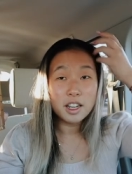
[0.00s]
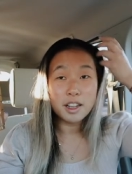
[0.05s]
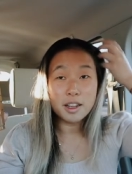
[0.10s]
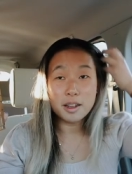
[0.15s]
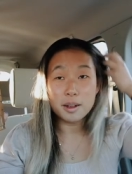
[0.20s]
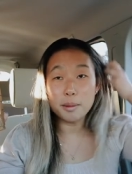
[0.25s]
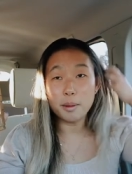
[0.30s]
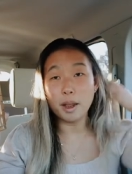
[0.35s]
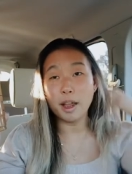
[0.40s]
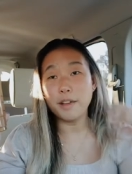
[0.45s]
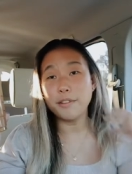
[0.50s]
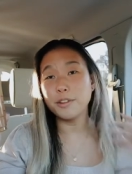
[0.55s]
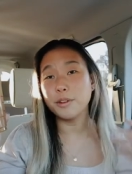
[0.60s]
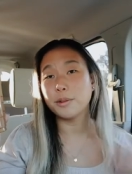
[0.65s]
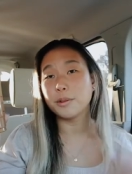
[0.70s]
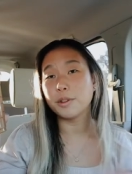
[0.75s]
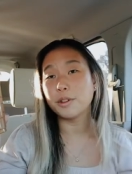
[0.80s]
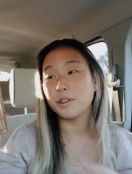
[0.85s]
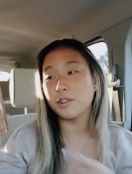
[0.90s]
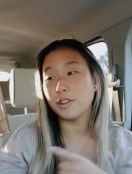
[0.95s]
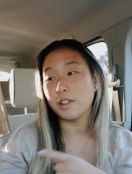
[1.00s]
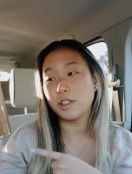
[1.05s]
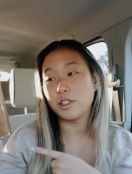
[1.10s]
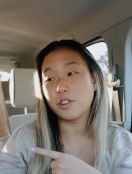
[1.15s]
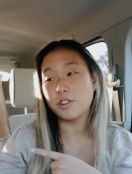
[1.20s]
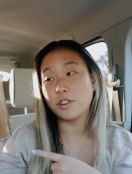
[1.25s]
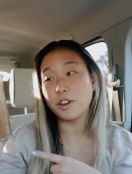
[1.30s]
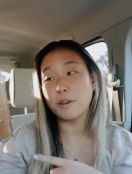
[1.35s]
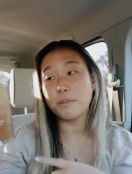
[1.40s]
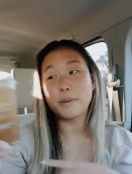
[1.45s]
Um, I haven't ordered this
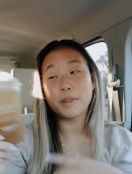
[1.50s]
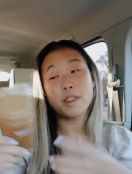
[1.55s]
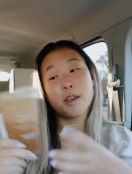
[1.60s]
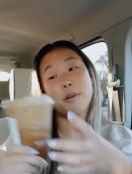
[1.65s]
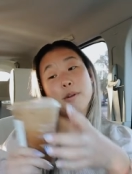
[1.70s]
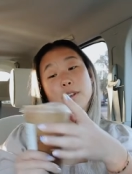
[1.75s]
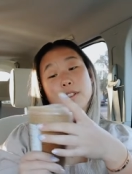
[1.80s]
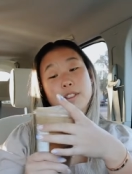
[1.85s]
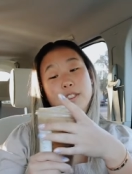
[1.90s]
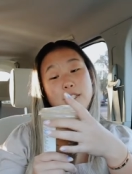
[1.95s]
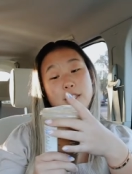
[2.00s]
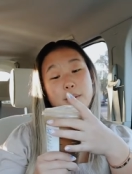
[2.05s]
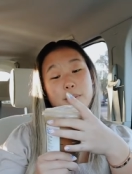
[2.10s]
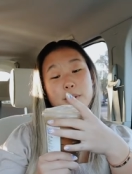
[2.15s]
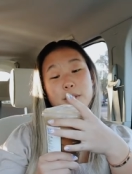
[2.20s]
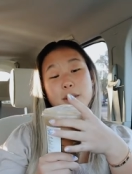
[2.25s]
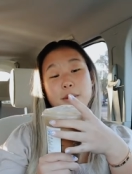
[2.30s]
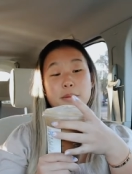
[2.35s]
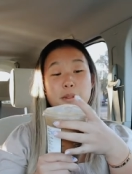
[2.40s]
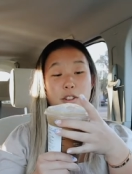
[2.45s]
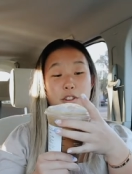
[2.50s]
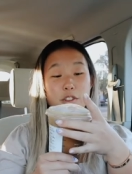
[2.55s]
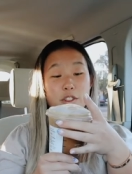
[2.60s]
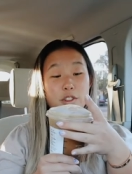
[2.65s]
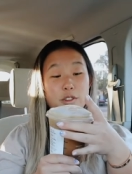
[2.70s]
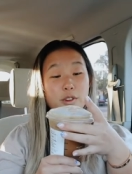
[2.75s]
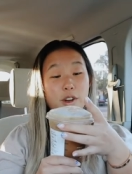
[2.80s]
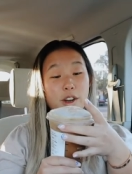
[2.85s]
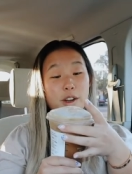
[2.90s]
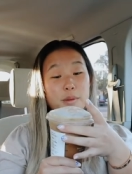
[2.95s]
drink, but they always seem to get my
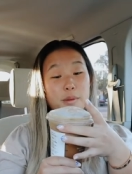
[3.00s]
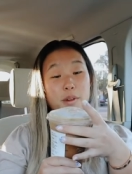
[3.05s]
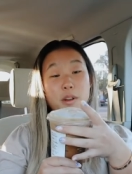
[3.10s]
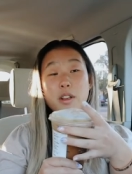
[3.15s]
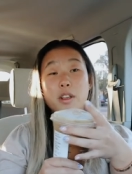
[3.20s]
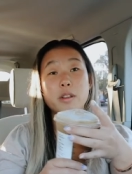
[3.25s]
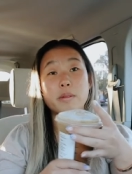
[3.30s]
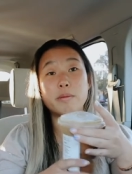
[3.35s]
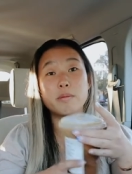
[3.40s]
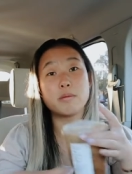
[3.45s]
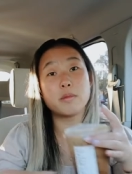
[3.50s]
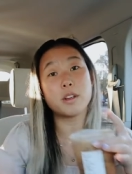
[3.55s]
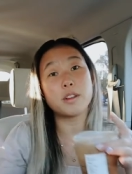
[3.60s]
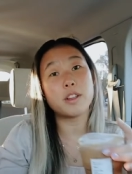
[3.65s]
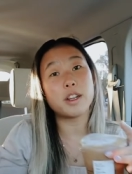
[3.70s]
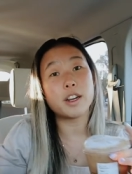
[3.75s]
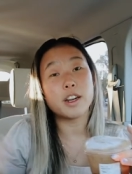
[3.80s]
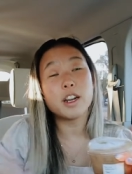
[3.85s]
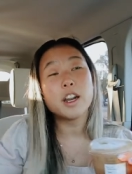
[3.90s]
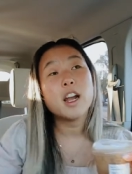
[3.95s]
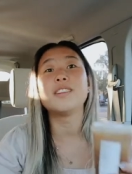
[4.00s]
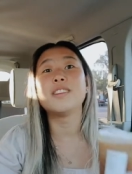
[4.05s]
drinks right when I go there.